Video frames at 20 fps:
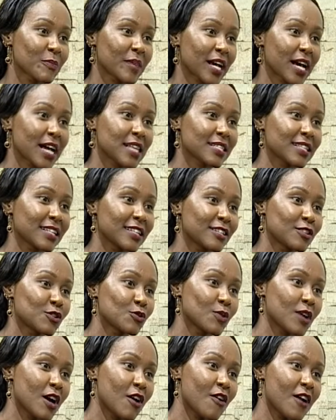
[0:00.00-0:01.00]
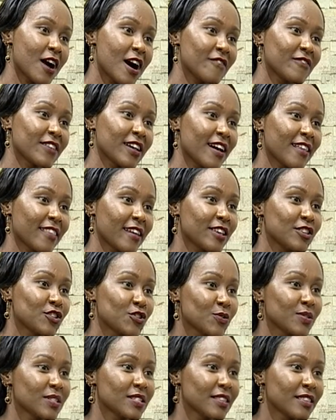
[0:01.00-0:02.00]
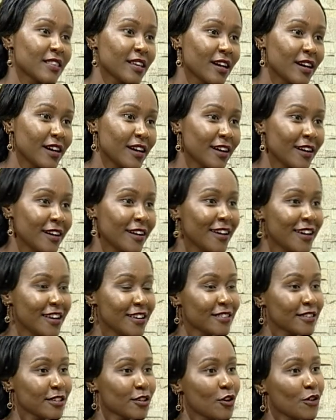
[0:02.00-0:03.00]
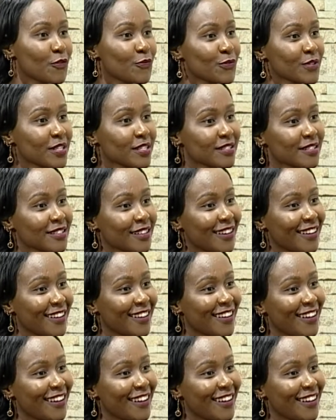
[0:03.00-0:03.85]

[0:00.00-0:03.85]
counseling to now having other issues in the in the office exactly